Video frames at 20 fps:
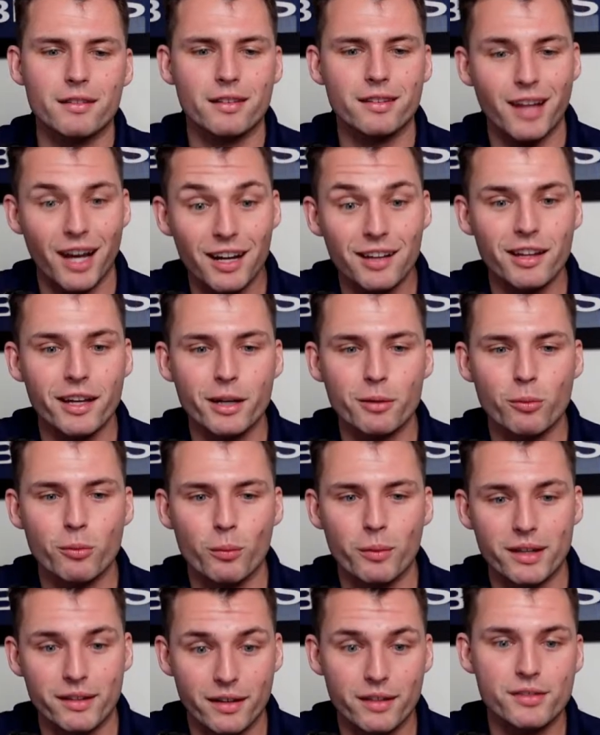kind of like when
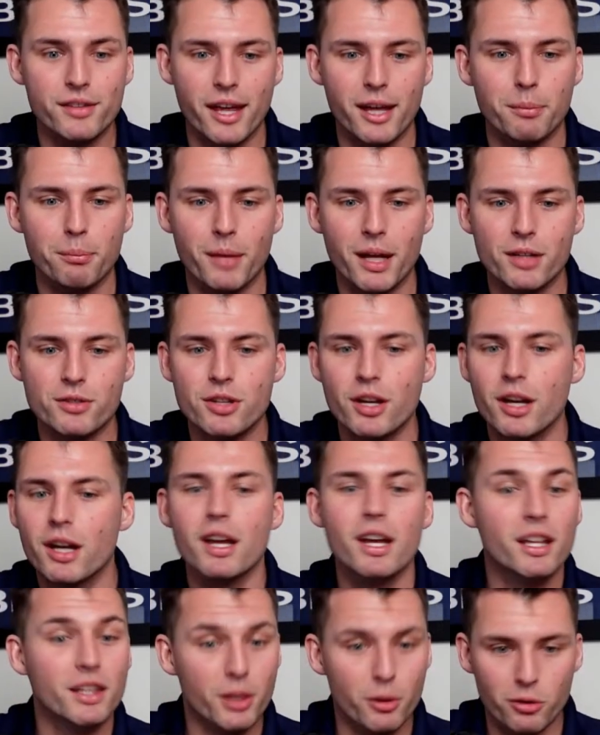we did take Mitch,
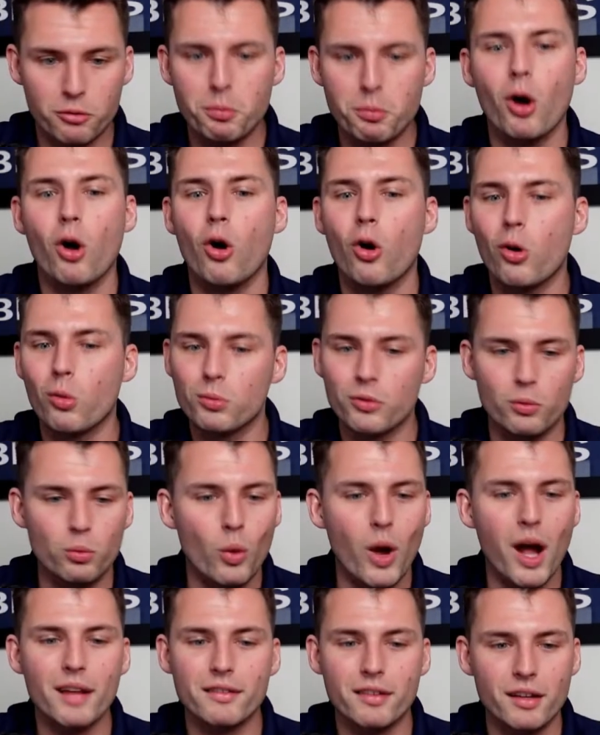and there was Mahomes and
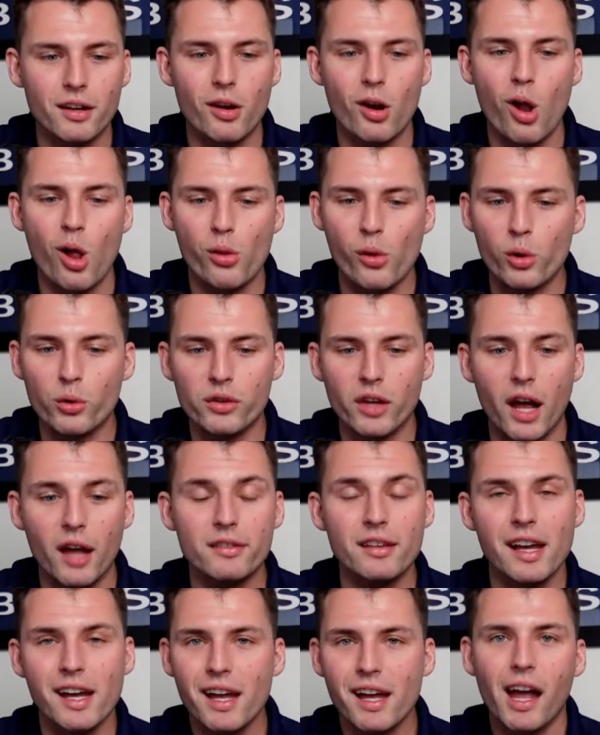Watson and all those
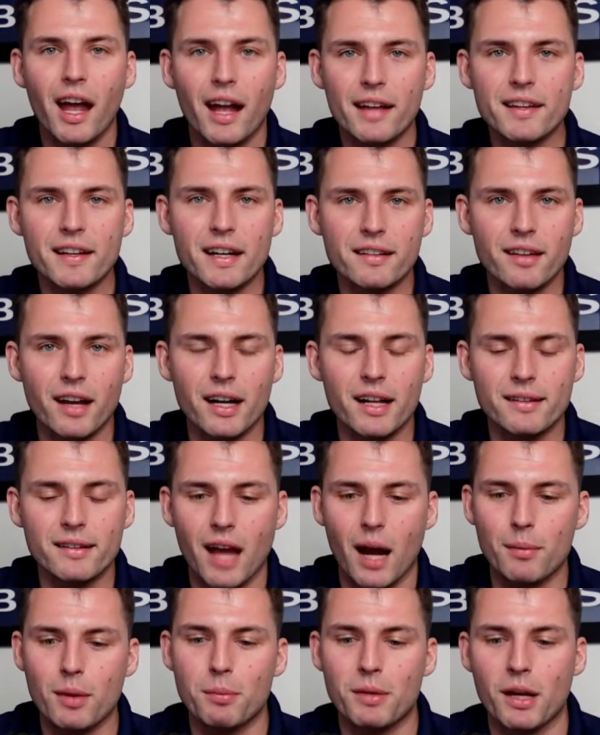guys. It's an exciting
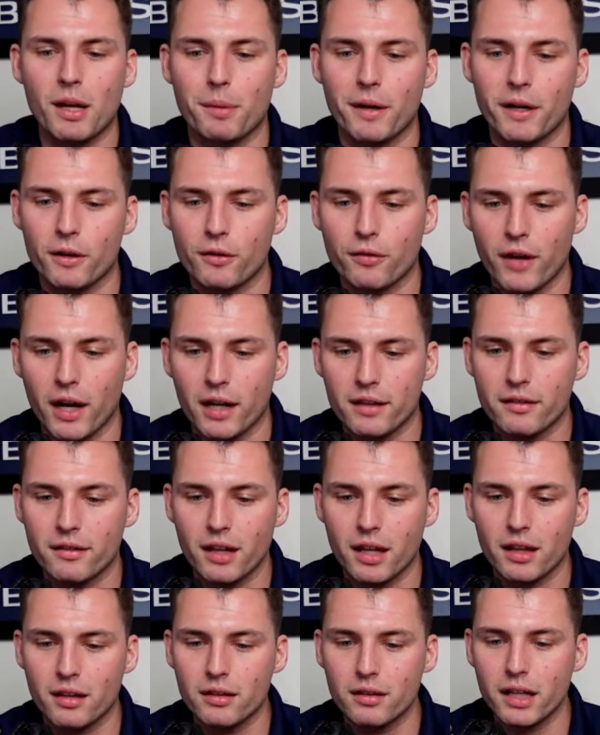time to be a Bears fan, to
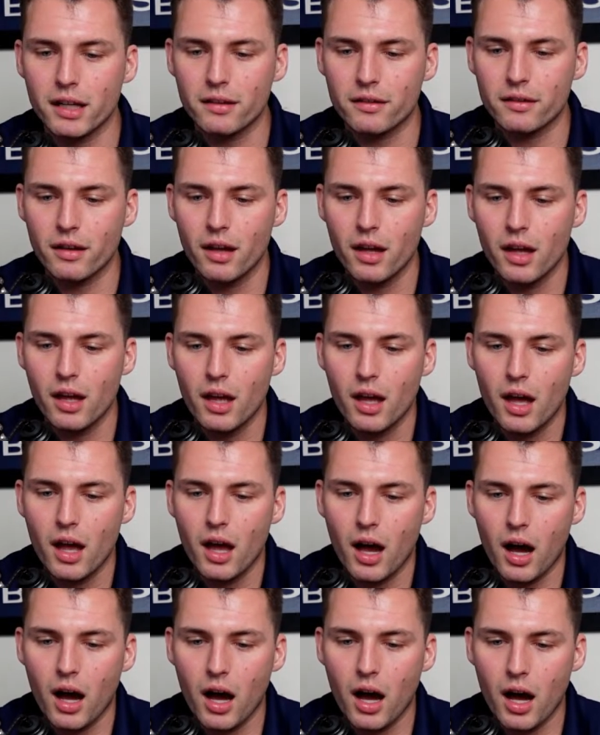say the least.
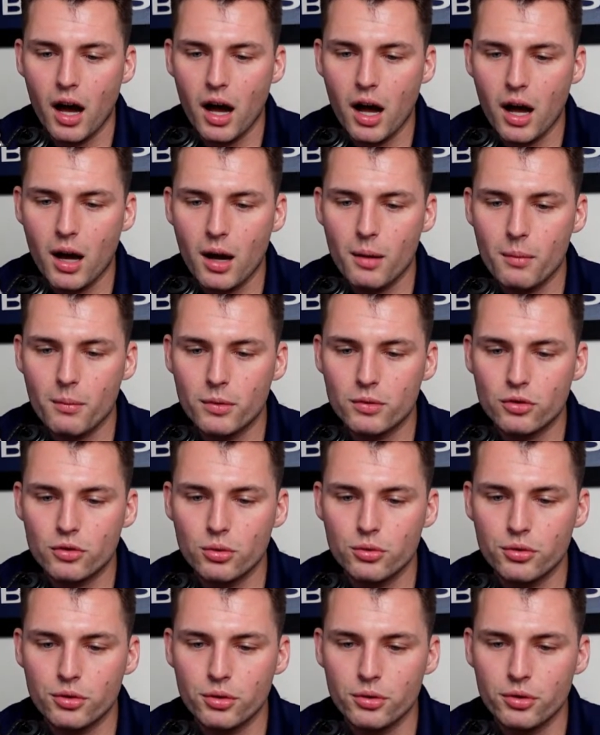Um,
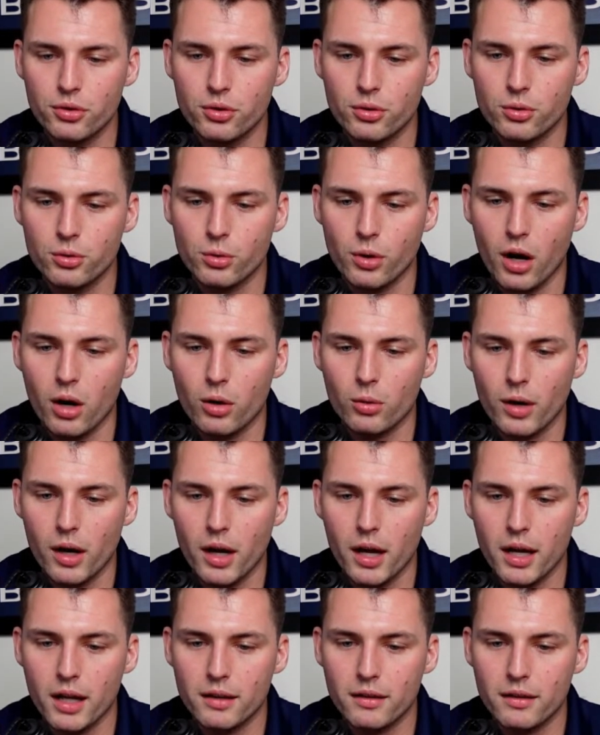do, do, do. All
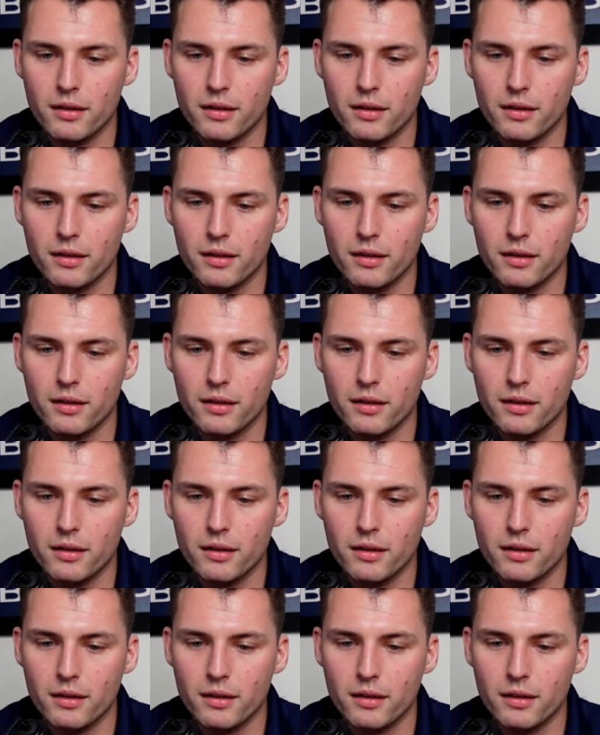right,